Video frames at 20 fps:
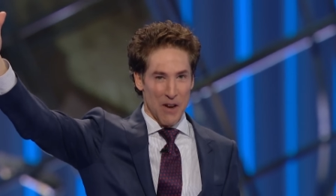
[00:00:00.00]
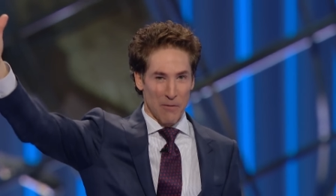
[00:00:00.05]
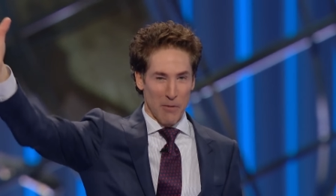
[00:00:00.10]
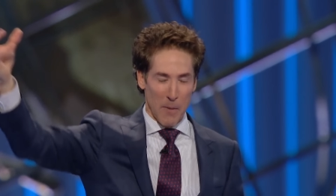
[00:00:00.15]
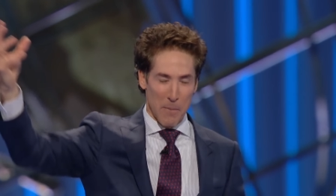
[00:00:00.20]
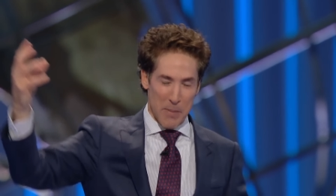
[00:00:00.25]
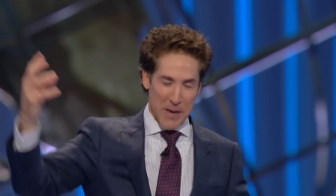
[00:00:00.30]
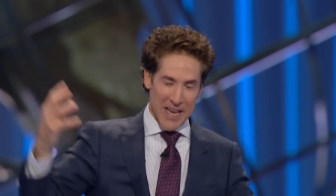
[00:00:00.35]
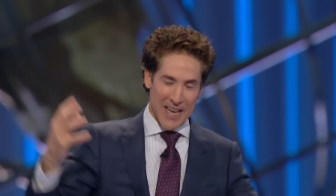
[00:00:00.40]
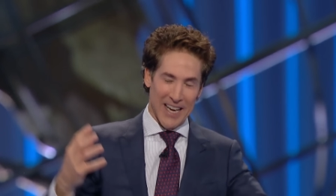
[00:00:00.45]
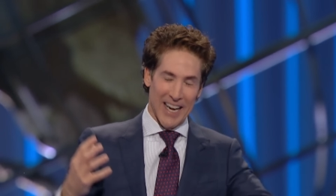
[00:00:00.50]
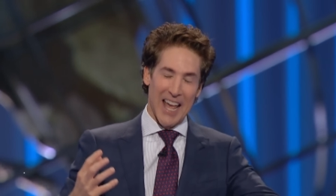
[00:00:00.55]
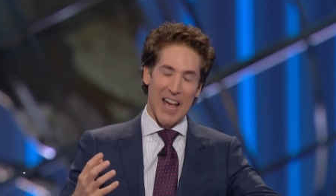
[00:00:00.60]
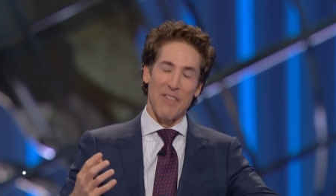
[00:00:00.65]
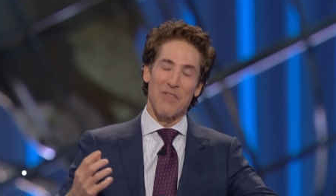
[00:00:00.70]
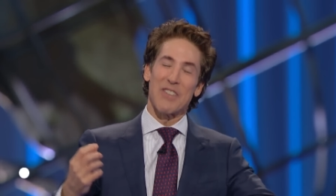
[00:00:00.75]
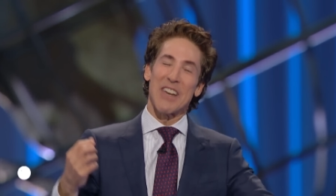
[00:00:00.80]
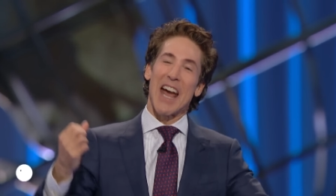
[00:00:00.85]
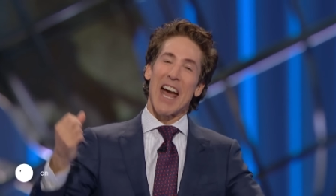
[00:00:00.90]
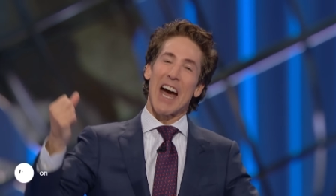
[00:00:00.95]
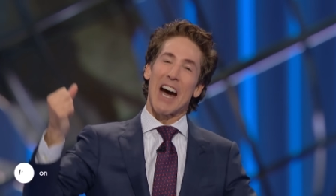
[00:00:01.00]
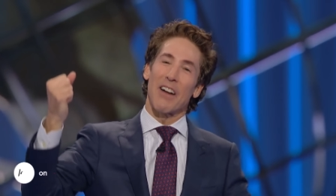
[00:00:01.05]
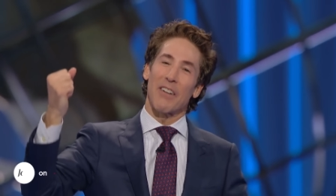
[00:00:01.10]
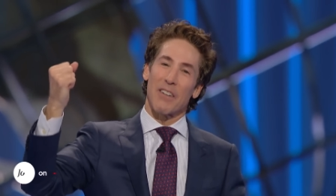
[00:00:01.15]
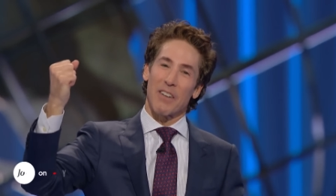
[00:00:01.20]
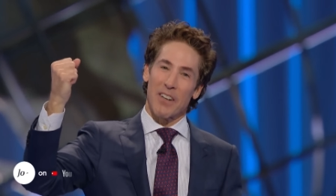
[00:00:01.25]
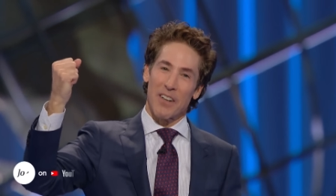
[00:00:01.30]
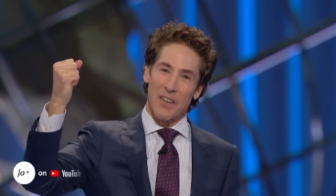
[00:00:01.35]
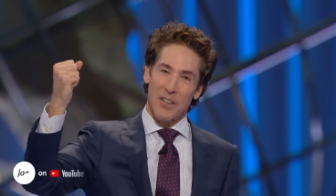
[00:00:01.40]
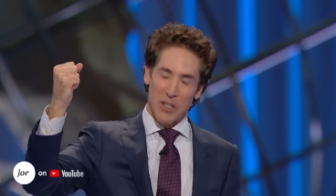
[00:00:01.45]
from being left out
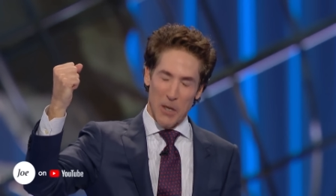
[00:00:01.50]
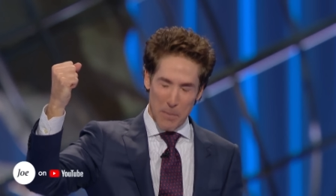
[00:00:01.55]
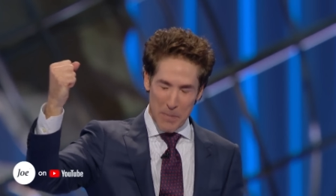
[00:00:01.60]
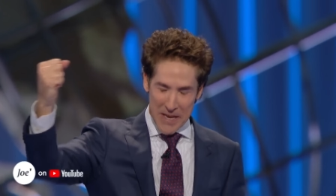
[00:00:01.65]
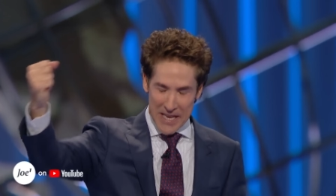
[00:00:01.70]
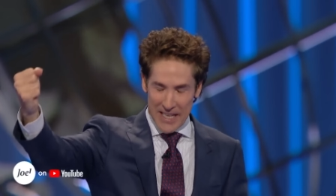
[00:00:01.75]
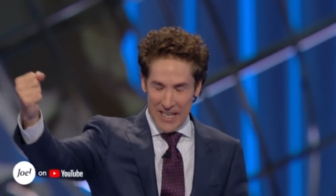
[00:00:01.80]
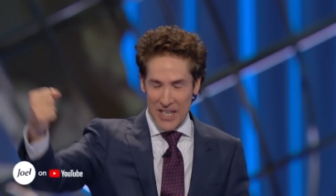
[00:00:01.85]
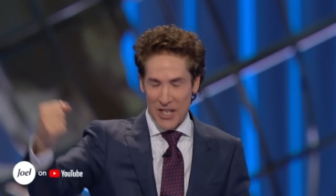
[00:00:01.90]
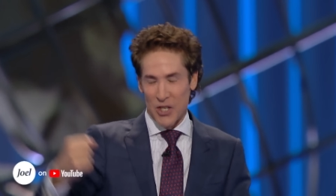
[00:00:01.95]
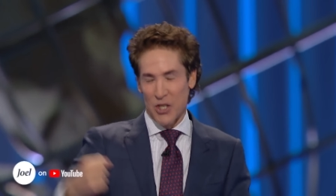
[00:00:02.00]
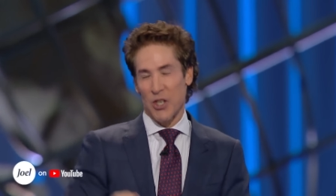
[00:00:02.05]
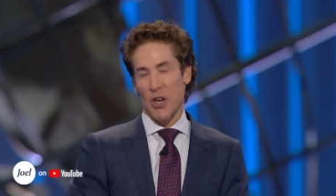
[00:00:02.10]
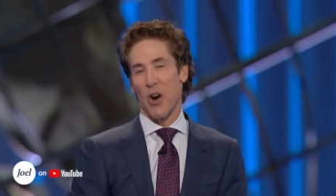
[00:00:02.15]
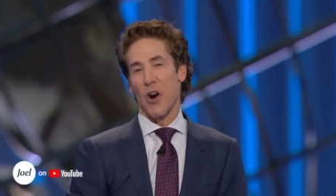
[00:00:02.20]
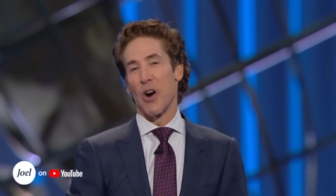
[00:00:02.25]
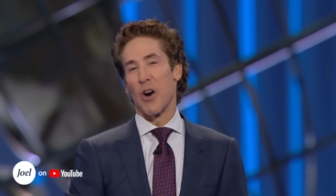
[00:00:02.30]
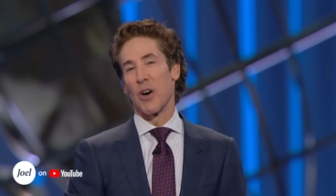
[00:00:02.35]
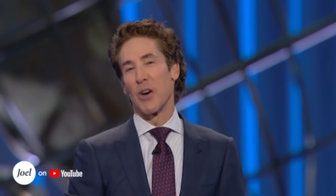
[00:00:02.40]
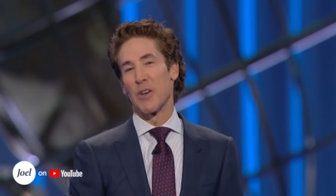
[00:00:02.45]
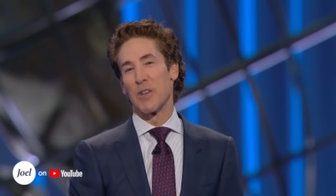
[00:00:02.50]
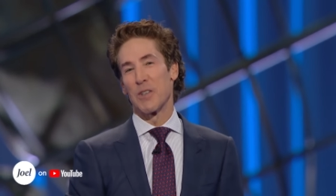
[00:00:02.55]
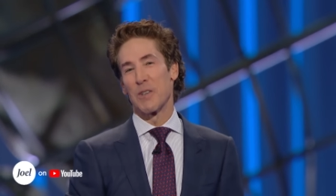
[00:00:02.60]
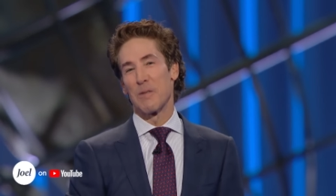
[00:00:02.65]
to being in charge.